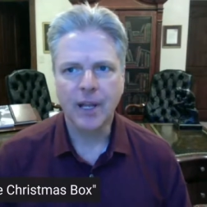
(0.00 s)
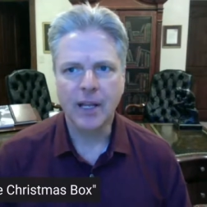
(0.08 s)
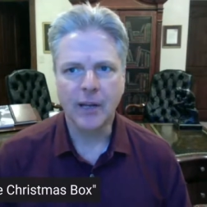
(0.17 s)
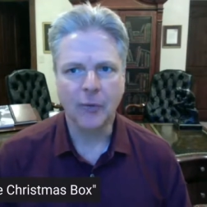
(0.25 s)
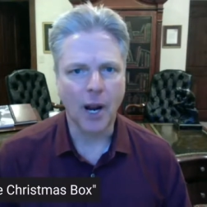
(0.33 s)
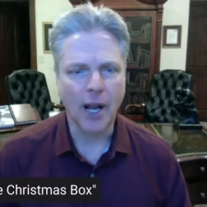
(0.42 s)

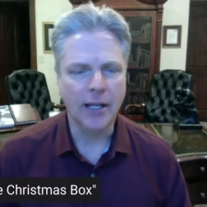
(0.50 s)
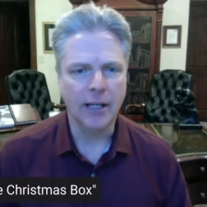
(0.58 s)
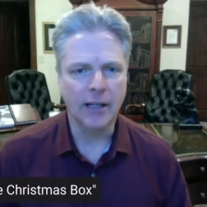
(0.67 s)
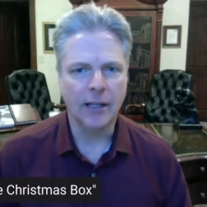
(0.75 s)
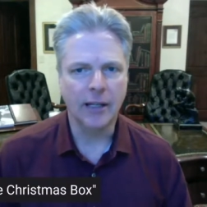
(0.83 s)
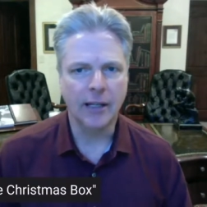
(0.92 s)
in
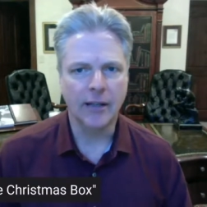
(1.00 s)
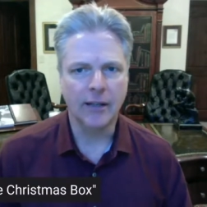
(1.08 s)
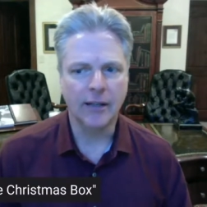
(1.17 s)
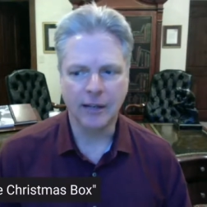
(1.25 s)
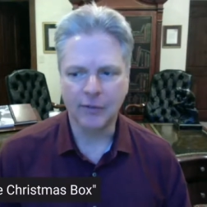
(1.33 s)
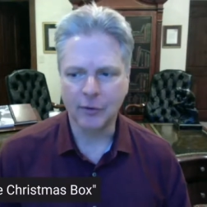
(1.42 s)
writing and
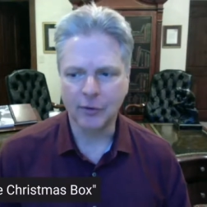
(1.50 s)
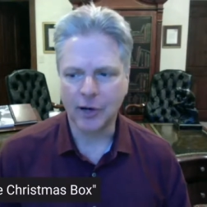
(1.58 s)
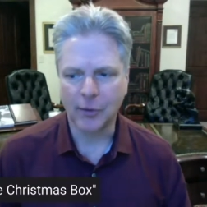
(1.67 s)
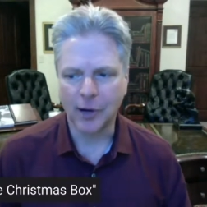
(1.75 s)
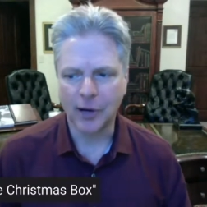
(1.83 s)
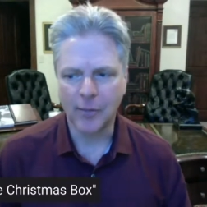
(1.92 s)
never try
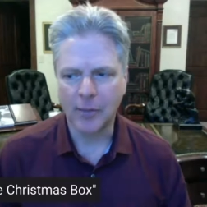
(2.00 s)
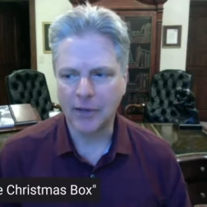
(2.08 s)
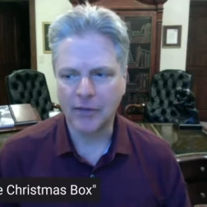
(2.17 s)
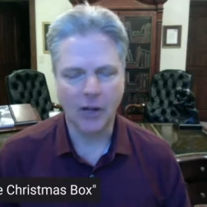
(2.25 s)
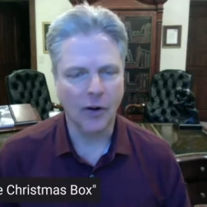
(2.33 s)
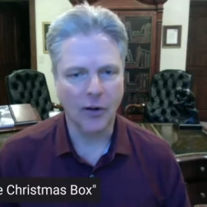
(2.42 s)
to write a
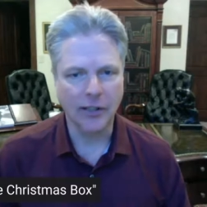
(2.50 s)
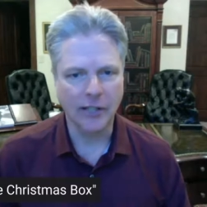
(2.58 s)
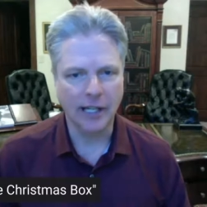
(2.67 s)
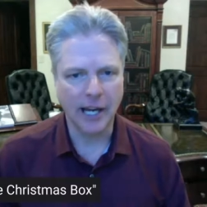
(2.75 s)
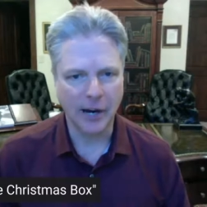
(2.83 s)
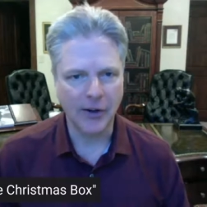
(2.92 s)
bestseller because I
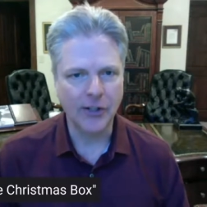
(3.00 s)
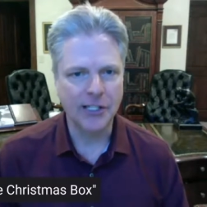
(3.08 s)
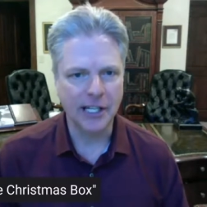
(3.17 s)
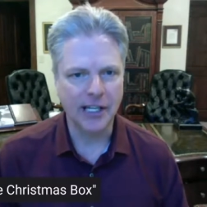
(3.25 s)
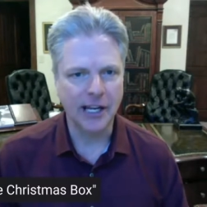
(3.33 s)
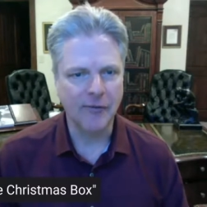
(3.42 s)
guarantee